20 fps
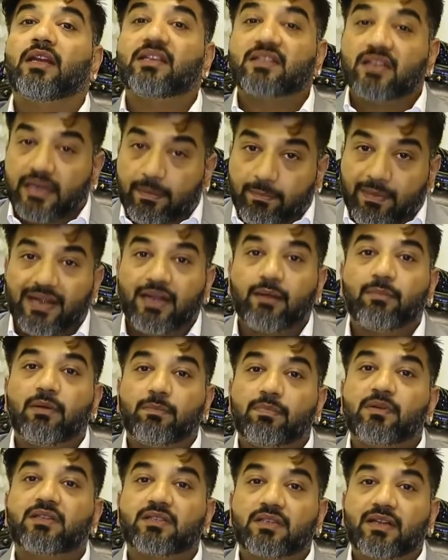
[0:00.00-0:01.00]
is a dependable
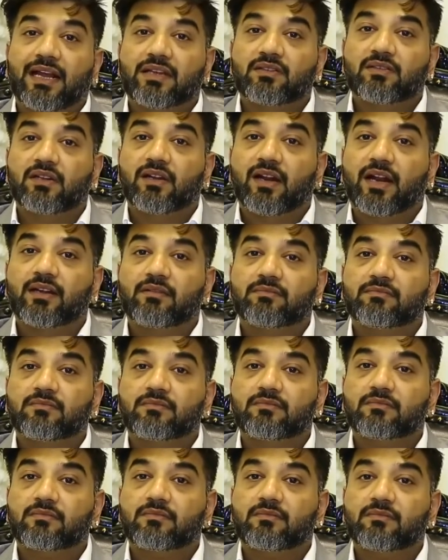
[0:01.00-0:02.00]
person actually, right?
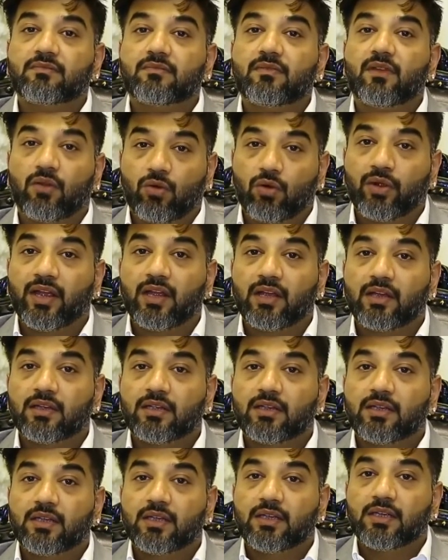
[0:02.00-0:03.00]
Okay?
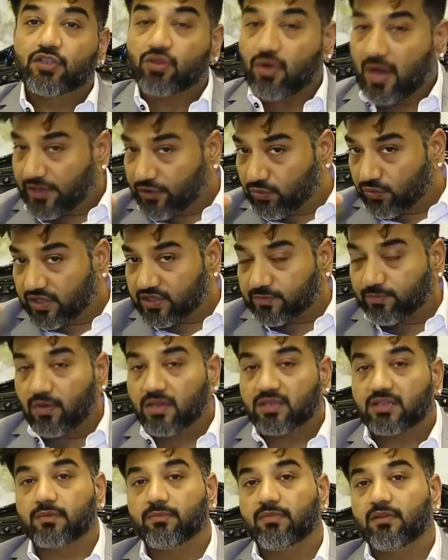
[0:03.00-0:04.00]
So are you
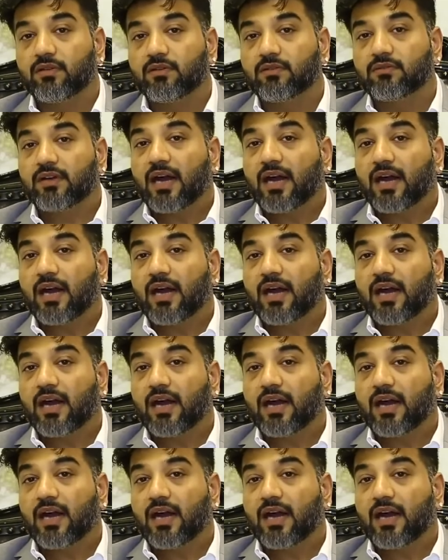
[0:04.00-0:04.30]
responsible?